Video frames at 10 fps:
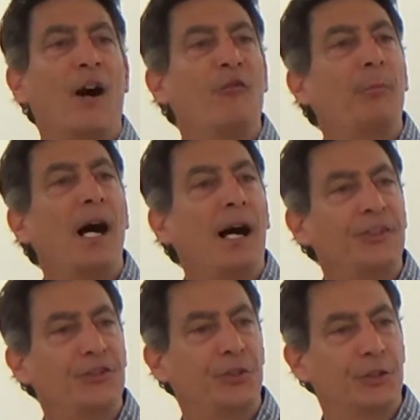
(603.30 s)
of
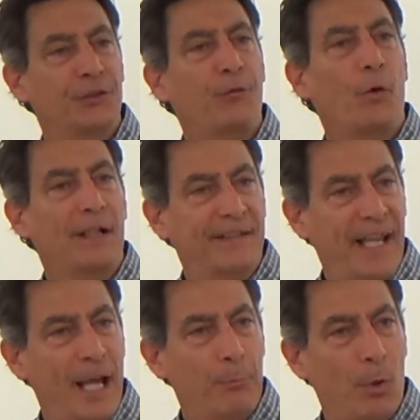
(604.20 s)
postures, for
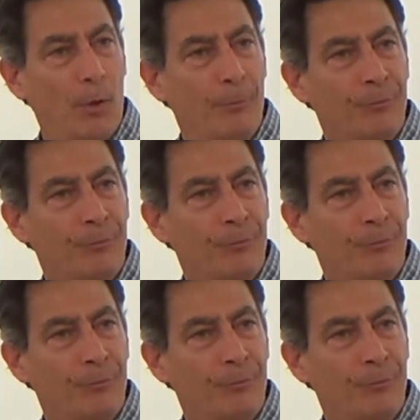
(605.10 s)
example.